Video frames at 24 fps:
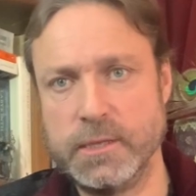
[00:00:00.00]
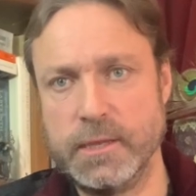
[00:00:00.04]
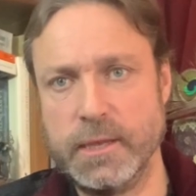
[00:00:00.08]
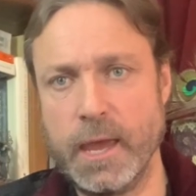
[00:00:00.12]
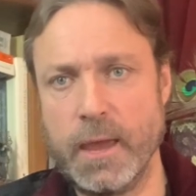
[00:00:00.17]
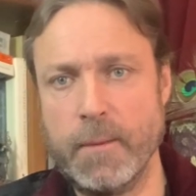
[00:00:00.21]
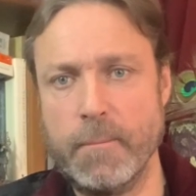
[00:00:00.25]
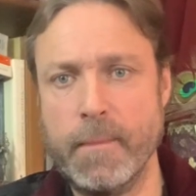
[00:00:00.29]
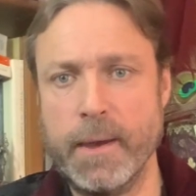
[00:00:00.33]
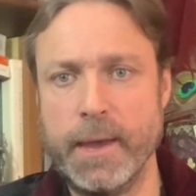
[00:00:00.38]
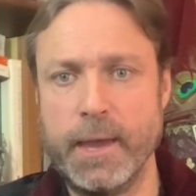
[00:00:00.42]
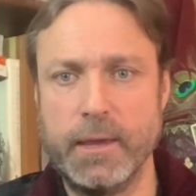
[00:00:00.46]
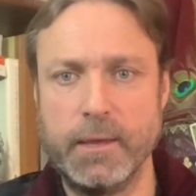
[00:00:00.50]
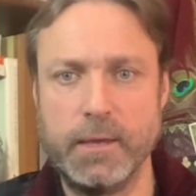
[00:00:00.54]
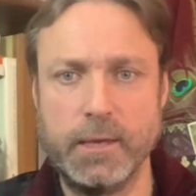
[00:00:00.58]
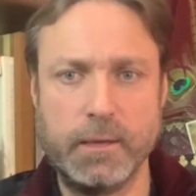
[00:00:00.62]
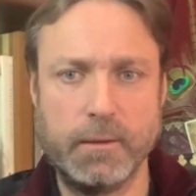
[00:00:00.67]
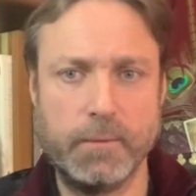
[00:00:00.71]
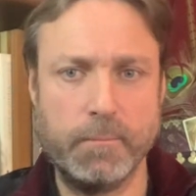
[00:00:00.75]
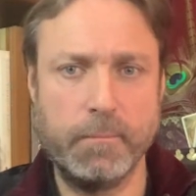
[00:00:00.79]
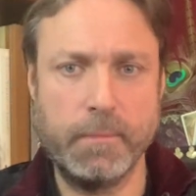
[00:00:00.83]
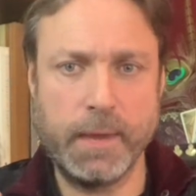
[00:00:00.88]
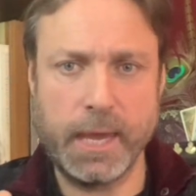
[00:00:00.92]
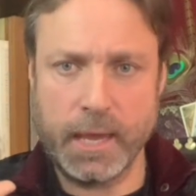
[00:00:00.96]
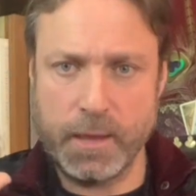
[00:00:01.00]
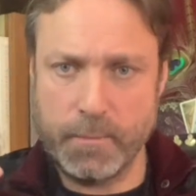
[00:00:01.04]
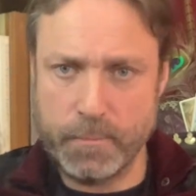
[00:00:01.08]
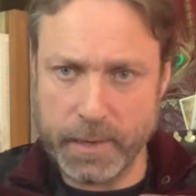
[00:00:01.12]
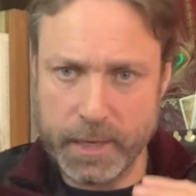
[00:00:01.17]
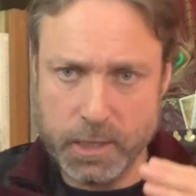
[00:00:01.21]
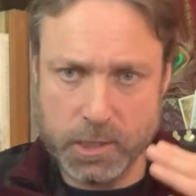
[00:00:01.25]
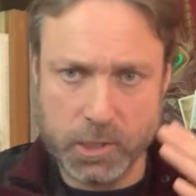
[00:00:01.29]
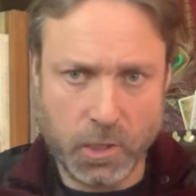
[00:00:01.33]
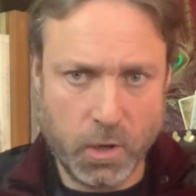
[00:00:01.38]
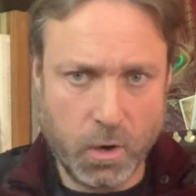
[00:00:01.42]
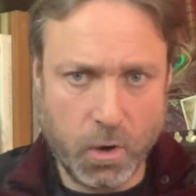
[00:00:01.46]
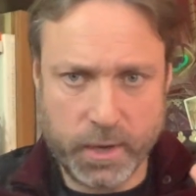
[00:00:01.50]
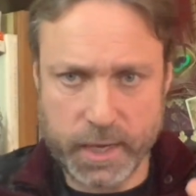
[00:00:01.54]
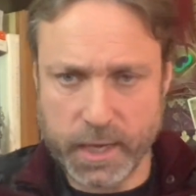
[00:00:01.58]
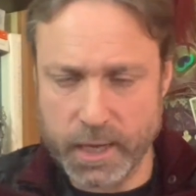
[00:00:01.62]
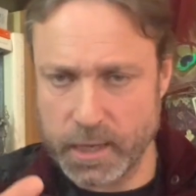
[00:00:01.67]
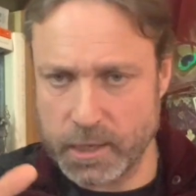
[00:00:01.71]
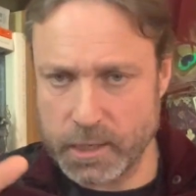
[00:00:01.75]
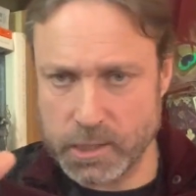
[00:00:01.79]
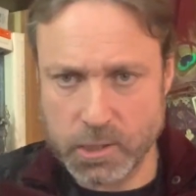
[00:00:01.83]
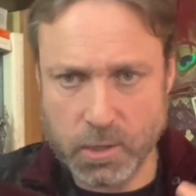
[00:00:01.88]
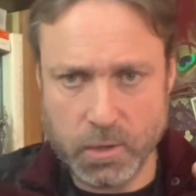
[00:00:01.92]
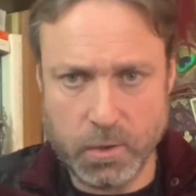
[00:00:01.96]
They may be
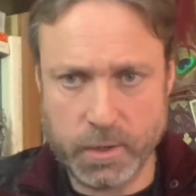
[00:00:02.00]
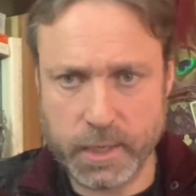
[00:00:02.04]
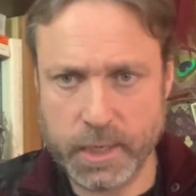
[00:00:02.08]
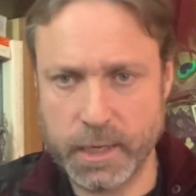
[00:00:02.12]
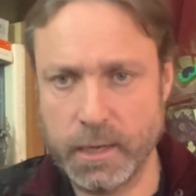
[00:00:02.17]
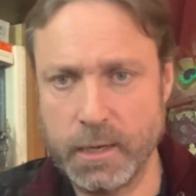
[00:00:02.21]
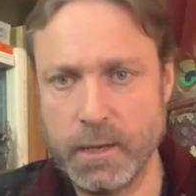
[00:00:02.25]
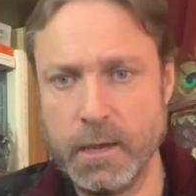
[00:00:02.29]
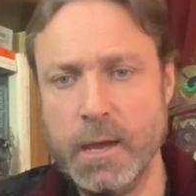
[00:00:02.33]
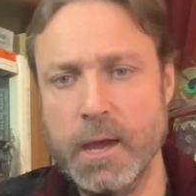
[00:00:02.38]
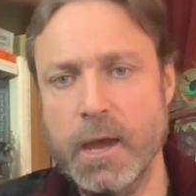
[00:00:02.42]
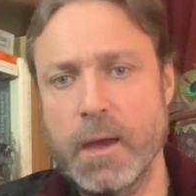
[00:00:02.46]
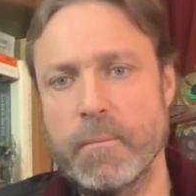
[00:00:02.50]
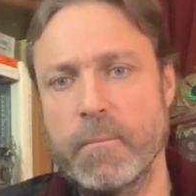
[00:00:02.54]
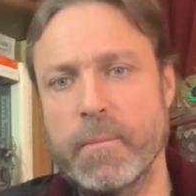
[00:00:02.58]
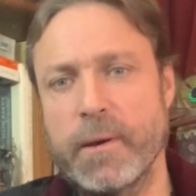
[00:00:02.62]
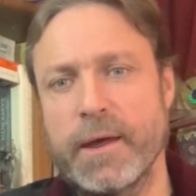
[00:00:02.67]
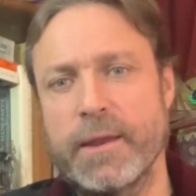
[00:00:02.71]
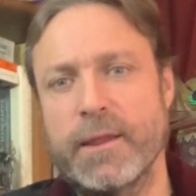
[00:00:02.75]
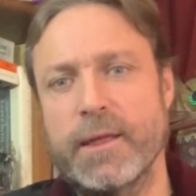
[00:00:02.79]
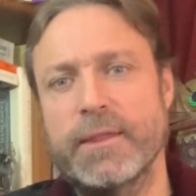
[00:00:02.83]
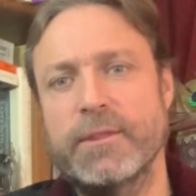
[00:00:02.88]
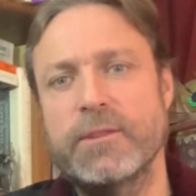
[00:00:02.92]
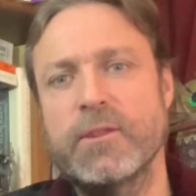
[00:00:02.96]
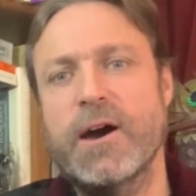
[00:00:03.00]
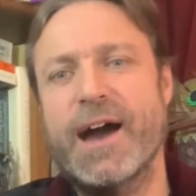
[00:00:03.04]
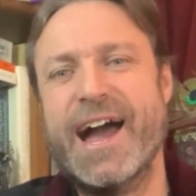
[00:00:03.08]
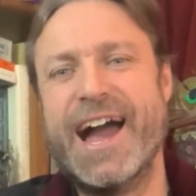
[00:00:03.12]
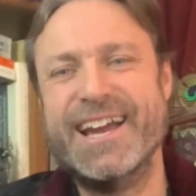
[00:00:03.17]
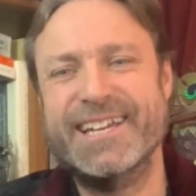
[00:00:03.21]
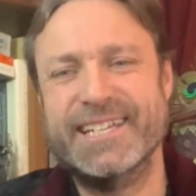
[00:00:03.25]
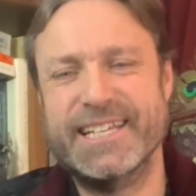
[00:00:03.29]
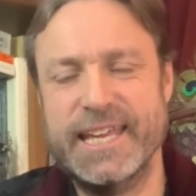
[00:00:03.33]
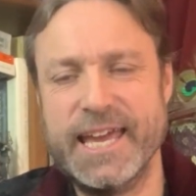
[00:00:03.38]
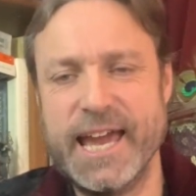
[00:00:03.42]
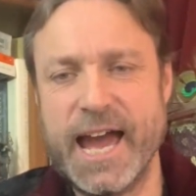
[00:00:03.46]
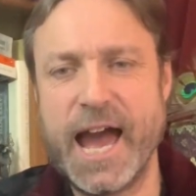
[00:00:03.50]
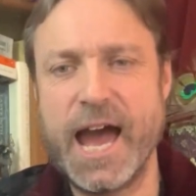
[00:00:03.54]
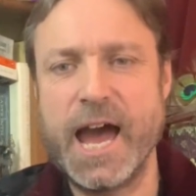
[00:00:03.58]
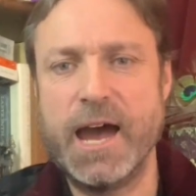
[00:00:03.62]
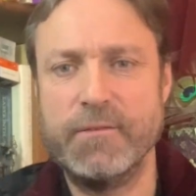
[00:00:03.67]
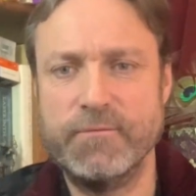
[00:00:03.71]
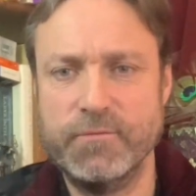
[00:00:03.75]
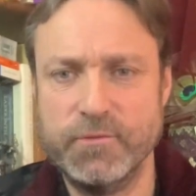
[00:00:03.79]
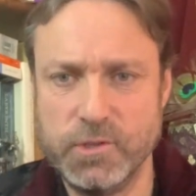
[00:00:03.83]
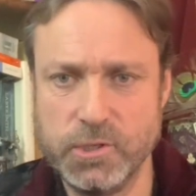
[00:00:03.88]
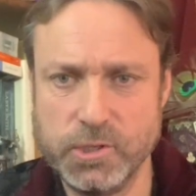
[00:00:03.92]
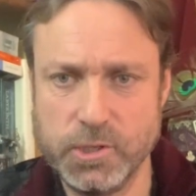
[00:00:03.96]
talking, but not actually
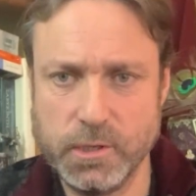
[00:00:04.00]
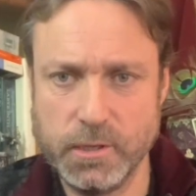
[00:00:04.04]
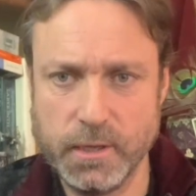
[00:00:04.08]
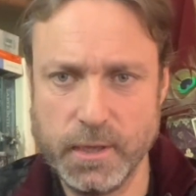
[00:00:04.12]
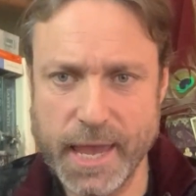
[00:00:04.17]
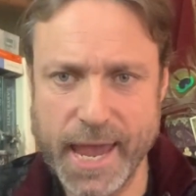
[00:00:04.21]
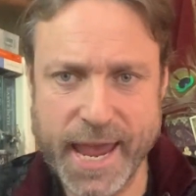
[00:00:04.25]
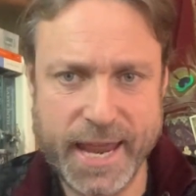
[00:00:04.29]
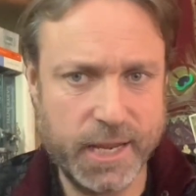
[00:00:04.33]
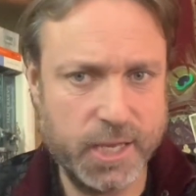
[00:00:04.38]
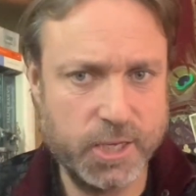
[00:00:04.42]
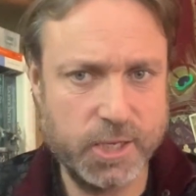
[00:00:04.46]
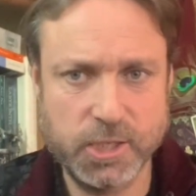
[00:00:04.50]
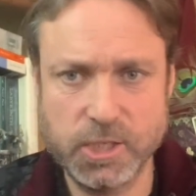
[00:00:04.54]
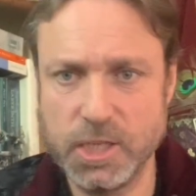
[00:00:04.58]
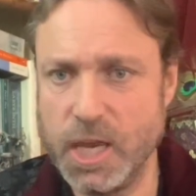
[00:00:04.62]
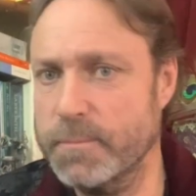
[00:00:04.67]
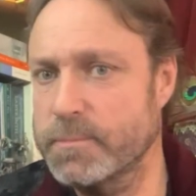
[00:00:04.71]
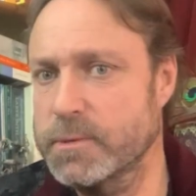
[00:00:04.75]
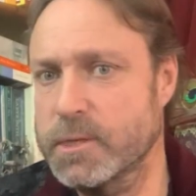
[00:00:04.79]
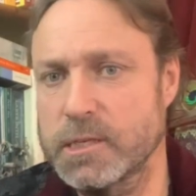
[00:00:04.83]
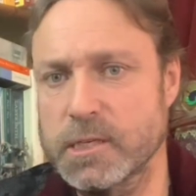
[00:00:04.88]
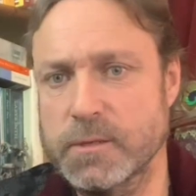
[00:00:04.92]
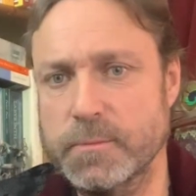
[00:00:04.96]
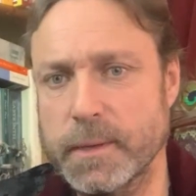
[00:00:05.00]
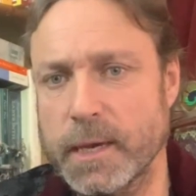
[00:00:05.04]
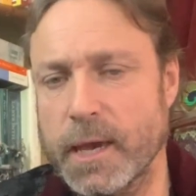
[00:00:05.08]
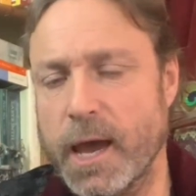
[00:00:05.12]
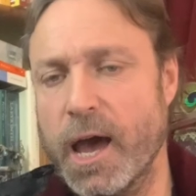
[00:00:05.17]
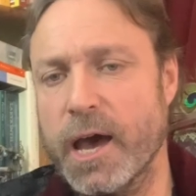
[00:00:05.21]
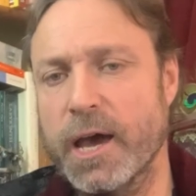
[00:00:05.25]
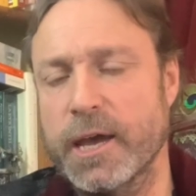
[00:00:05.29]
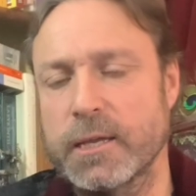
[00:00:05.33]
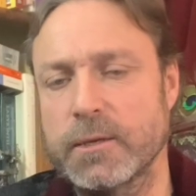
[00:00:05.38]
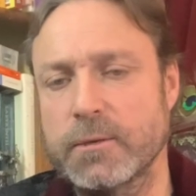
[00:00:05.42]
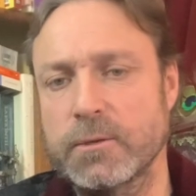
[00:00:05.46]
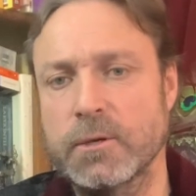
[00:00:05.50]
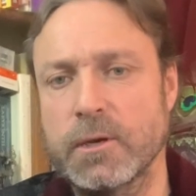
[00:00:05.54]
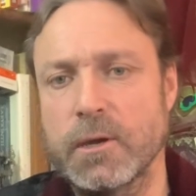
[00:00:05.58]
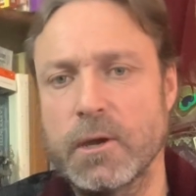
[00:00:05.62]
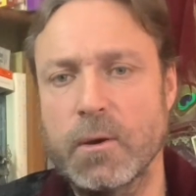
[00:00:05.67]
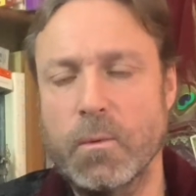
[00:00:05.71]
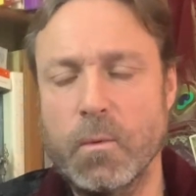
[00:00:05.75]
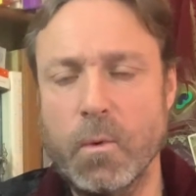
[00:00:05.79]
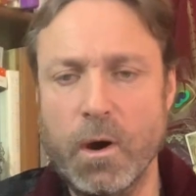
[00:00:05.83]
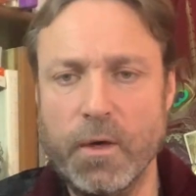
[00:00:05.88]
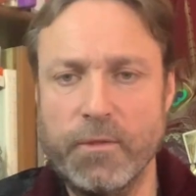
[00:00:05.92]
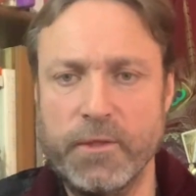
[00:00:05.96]
have any substance behind
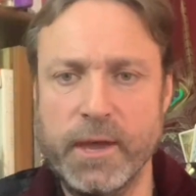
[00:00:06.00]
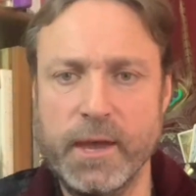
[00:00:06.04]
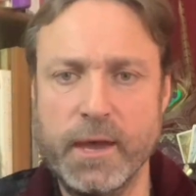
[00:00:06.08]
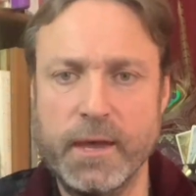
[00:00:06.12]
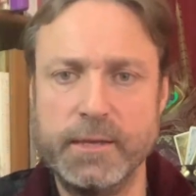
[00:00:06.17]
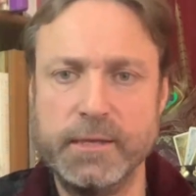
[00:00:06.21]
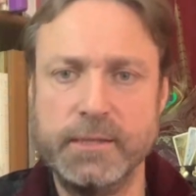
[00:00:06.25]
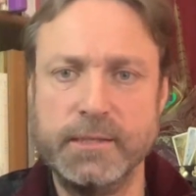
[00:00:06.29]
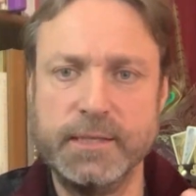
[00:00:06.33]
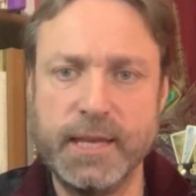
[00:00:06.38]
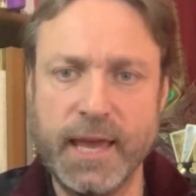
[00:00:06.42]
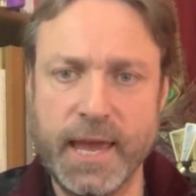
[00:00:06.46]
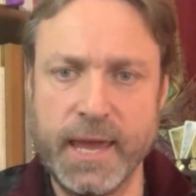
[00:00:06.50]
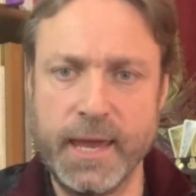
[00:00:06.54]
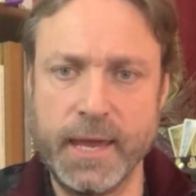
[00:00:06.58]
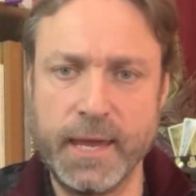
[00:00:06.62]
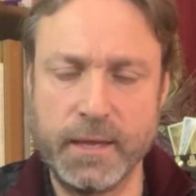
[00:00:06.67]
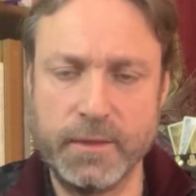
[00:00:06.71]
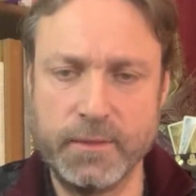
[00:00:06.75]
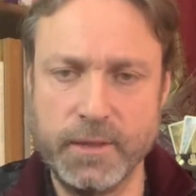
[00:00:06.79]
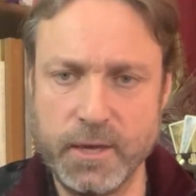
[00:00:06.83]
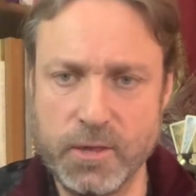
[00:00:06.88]
what they are saying.